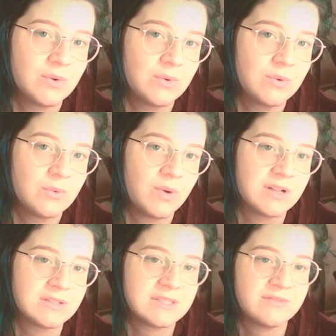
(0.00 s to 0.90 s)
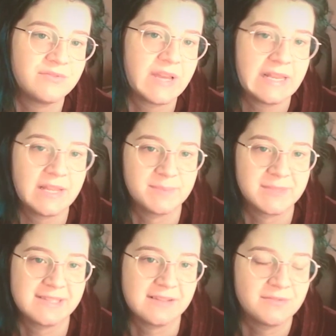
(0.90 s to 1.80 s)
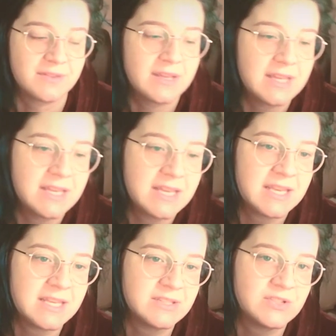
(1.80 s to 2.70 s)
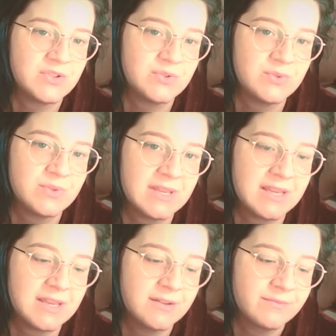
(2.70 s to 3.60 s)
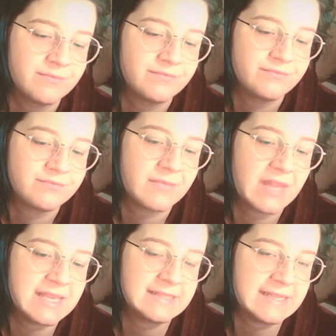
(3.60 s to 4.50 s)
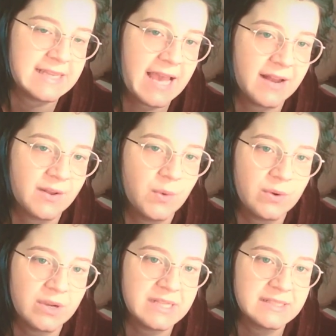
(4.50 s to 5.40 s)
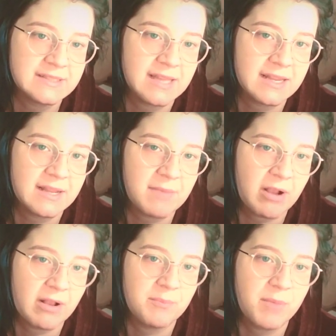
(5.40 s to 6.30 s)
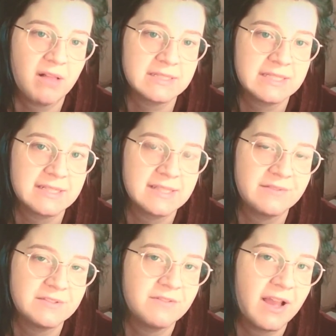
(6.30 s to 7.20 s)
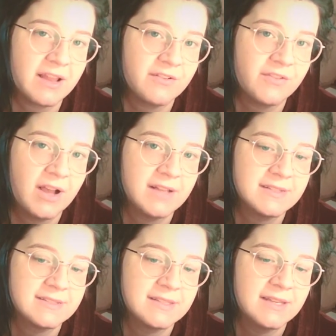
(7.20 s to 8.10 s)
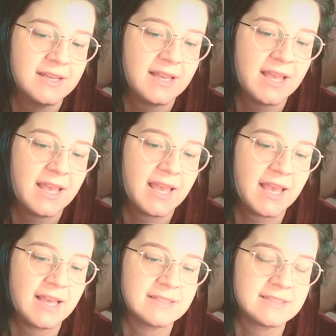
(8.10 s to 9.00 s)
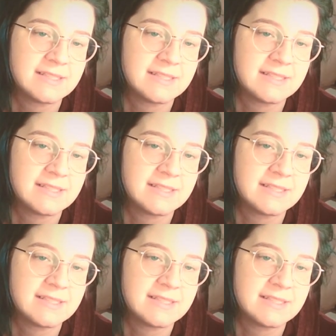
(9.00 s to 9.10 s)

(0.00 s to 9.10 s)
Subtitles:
want to fit himself into the easy categories that American politics have defined for us. And